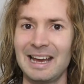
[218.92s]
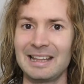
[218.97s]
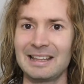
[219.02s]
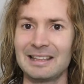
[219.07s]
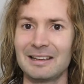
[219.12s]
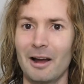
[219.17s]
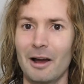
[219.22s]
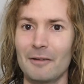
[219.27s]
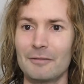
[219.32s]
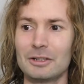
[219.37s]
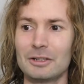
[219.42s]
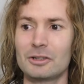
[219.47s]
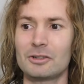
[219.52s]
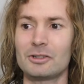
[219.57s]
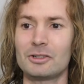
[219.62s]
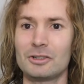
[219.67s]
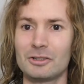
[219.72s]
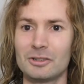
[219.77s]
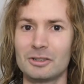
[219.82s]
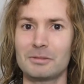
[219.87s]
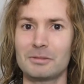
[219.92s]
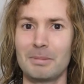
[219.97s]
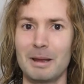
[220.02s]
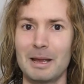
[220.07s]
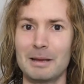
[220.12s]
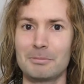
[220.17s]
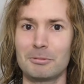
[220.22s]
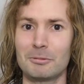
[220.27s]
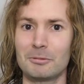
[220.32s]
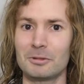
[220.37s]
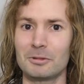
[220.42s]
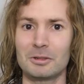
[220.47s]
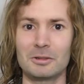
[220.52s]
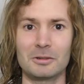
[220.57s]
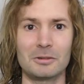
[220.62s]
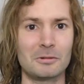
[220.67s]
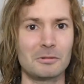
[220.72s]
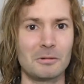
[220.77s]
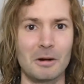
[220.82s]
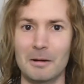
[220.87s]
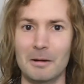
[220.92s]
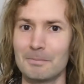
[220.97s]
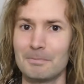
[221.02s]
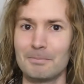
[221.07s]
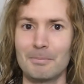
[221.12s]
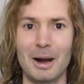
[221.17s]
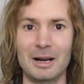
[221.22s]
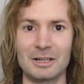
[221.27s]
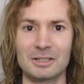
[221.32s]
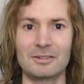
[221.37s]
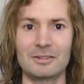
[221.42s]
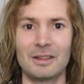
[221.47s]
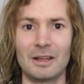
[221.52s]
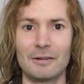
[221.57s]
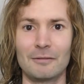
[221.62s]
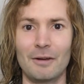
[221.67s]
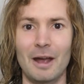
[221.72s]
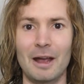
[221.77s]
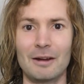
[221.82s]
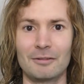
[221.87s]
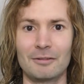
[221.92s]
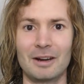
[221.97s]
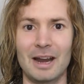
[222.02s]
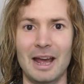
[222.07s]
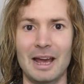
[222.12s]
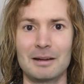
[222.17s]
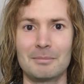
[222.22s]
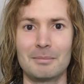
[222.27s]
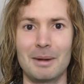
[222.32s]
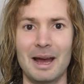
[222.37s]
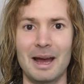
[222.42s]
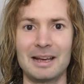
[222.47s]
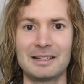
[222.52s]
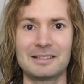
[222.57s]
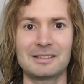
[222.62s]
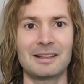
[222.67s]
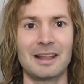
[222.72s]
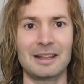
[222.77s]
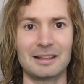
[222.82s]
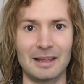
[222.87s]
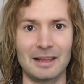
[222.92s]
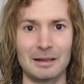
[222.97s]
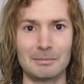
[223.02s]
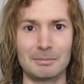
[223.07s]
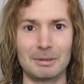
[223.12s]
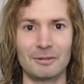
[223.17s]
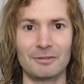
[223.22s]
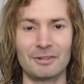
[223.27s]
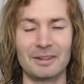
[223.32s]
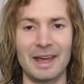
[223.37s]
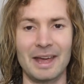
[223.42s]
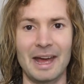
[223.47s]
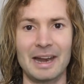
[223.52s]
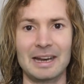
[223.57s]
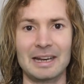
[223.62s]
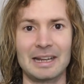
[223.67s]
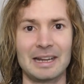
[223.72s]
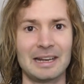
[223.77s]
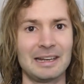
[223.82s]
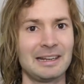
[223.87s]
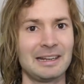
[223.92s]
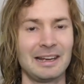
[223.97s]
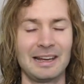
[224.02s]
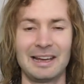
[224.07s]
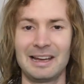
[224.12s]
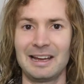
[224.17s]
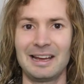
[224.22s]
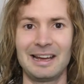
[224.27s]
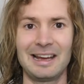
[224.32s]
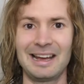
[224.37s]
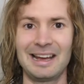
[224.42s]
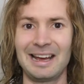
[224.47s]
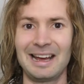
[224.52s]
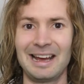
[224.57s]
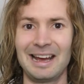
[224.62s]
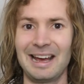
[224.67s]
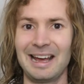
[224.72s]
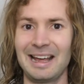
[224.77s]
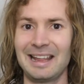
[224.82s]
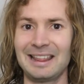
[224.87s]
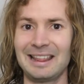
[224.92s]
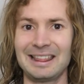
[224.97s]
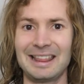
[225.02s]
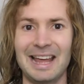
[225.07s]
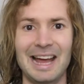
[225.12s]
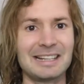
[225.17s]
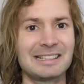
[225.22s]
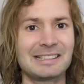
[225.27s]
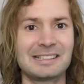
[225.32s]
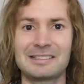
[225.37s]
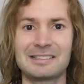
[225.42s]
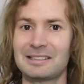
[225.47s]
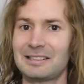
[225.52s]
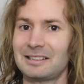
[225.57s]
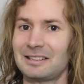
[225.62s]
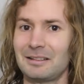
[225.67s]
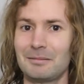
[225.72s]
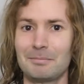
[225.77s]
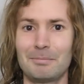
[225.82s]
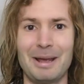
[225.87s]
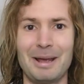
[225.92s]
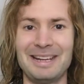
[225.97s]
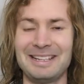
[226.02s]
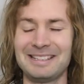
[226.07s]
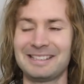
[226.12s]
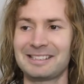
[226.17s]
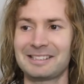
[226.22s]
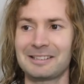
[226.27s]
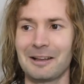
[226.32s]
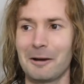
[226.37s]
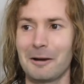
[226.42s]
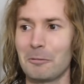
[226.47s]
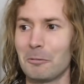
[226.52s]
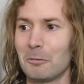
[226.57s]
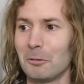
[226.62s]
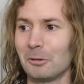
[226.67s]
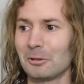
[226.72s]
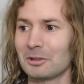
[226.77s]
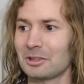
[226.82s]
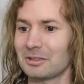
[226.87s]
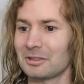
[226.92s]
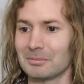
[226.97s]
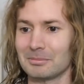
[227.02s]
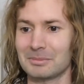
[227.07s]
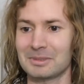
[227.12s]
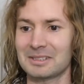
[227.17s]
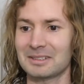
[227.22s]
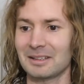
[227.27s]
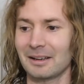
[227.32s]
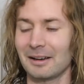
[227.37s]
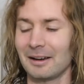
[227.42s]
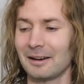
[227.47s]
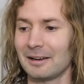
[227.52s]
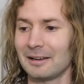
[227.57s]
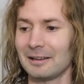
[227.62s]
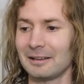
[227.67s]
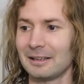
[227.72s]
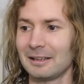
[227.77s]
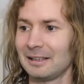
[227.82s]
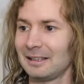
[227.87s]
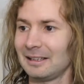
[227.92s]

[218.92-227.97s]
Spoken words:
that I've introduced people to a bunch of their favorite anime, so they thank me for that, and that's been so awesome. So